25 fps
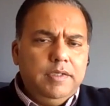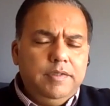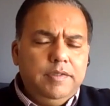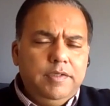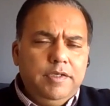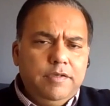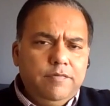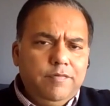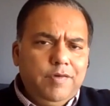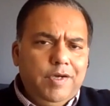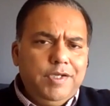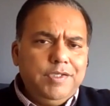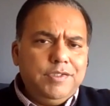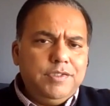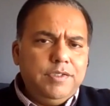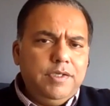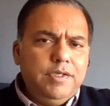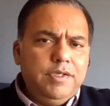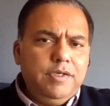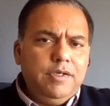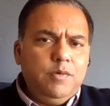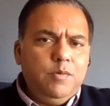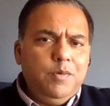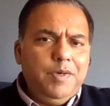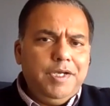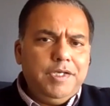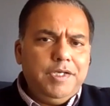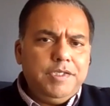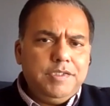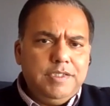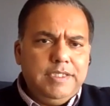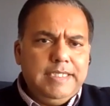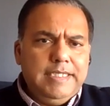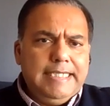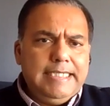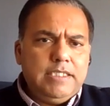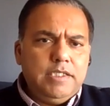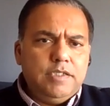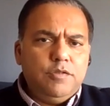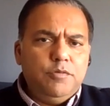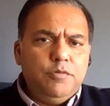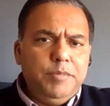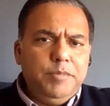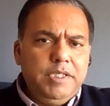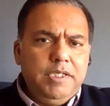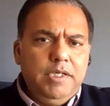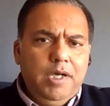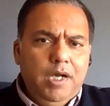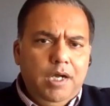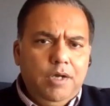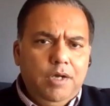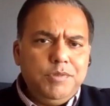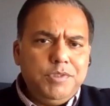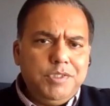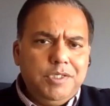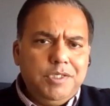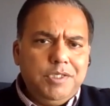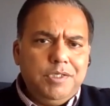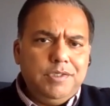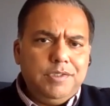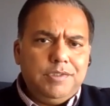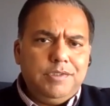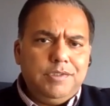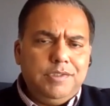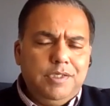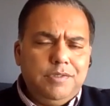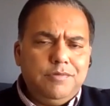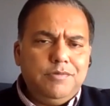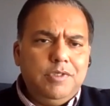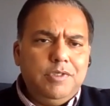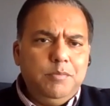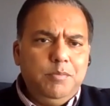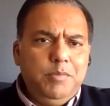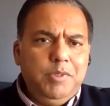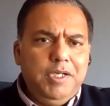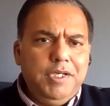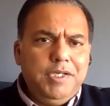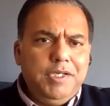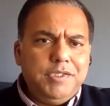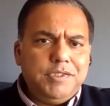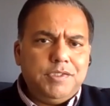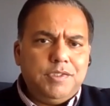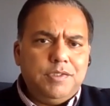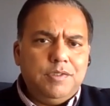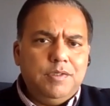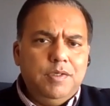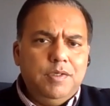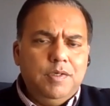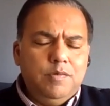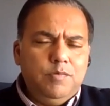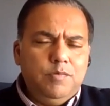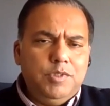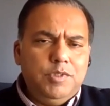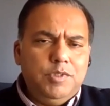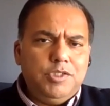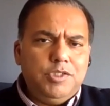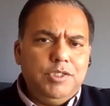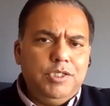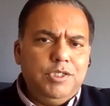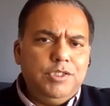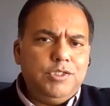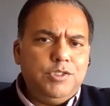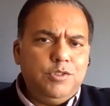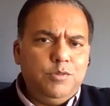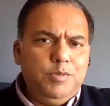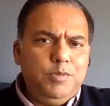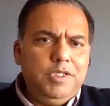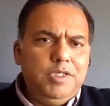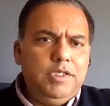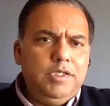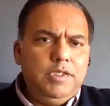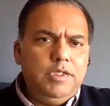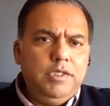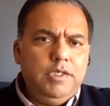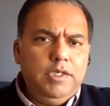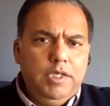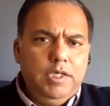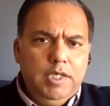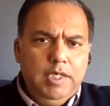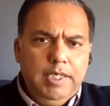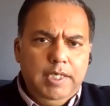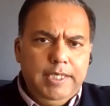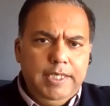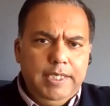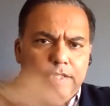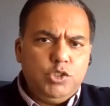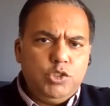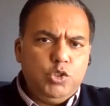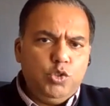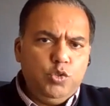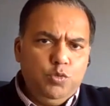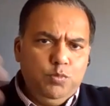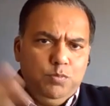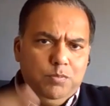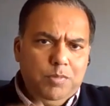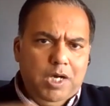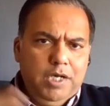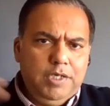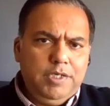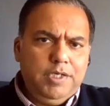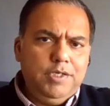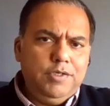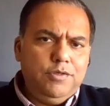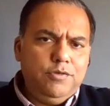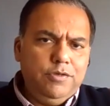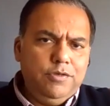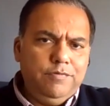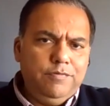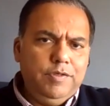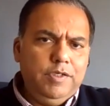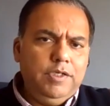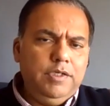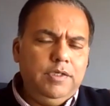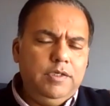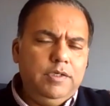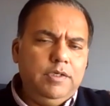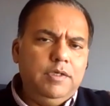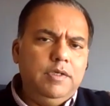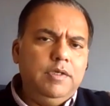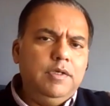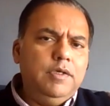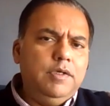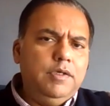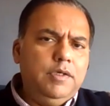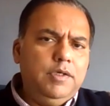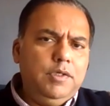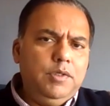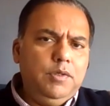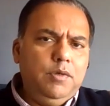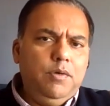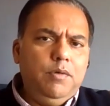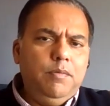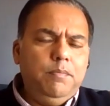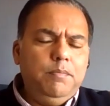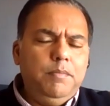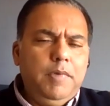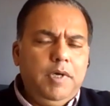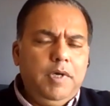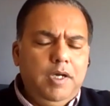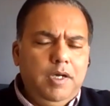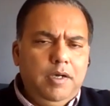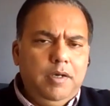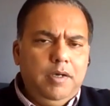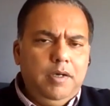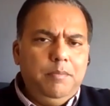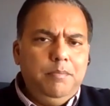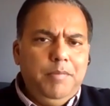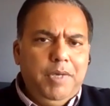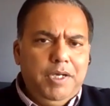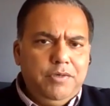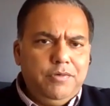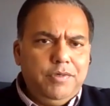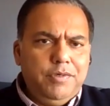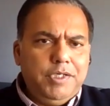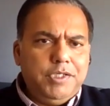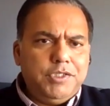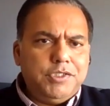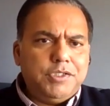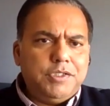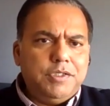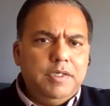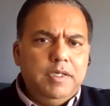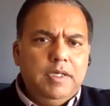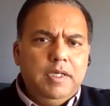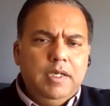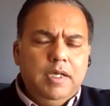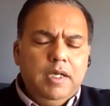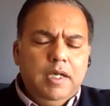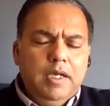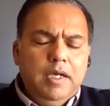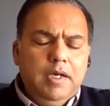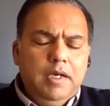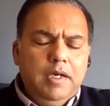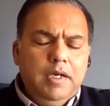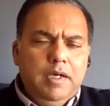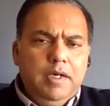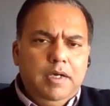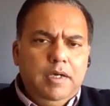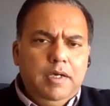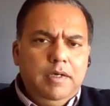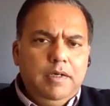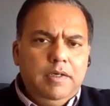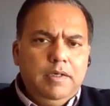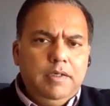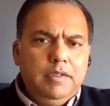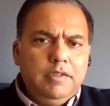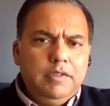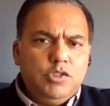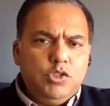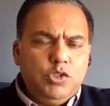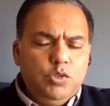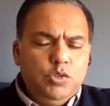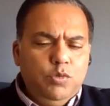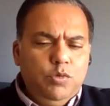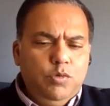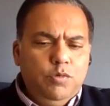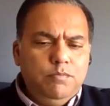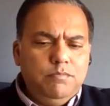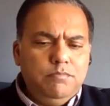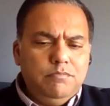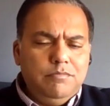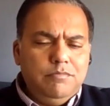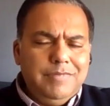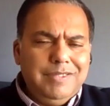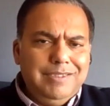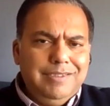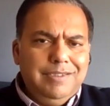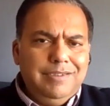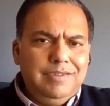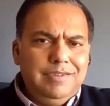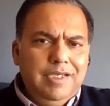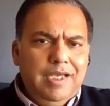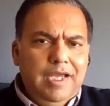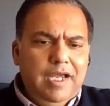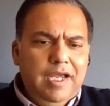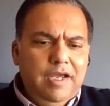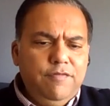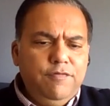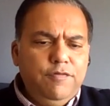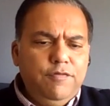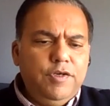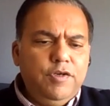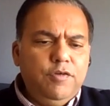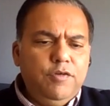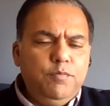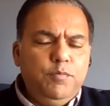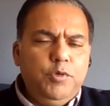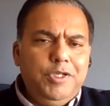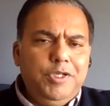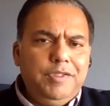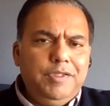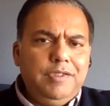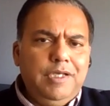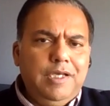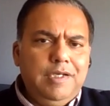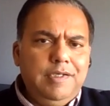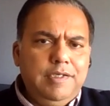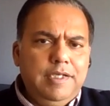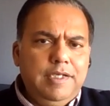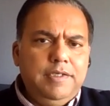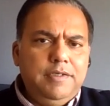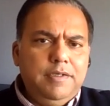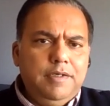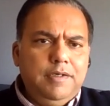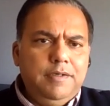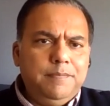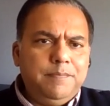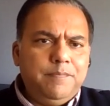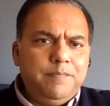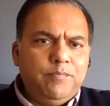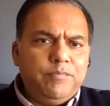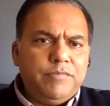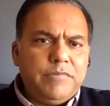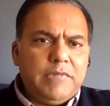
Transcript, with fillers: the advisory requires data to be housed in a central place which mm. needs to be linked to market-driven, you know, uh, metrics. Uh, so the, the effort of putting that data,